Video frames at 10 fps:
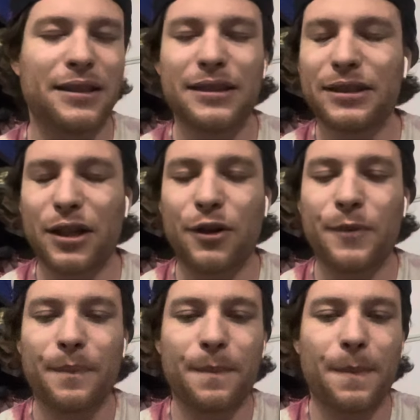So
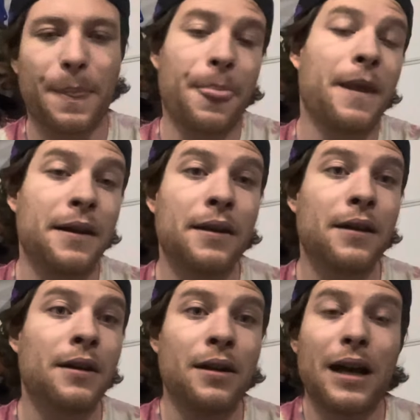
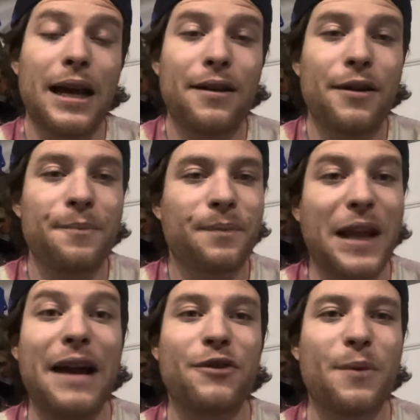I don't know.
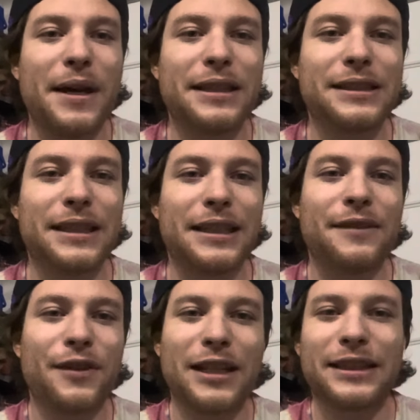Have to wait and see. If
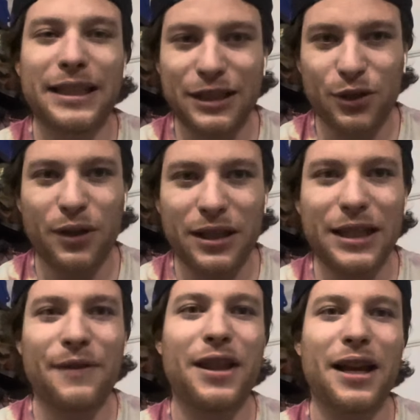you guys did enjoy,
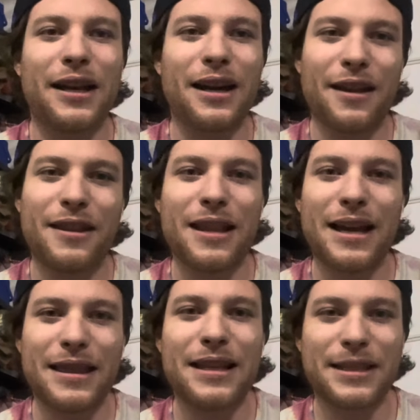leave a like. Other than
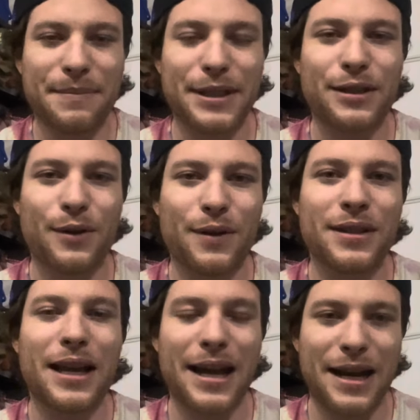that, this has been Soaarz,
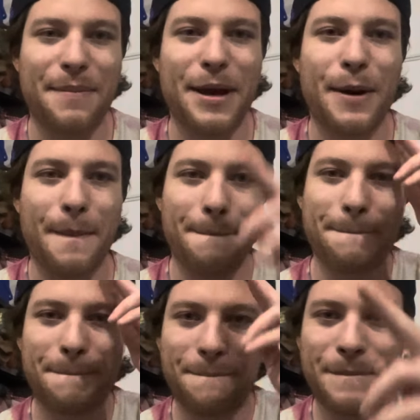and I'm out.
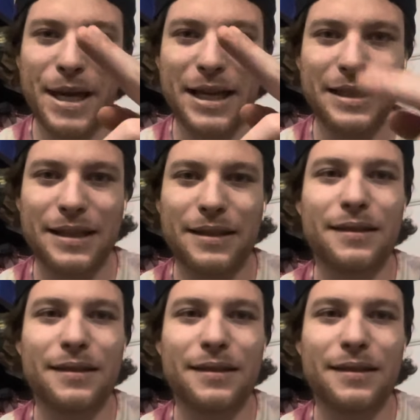Peace.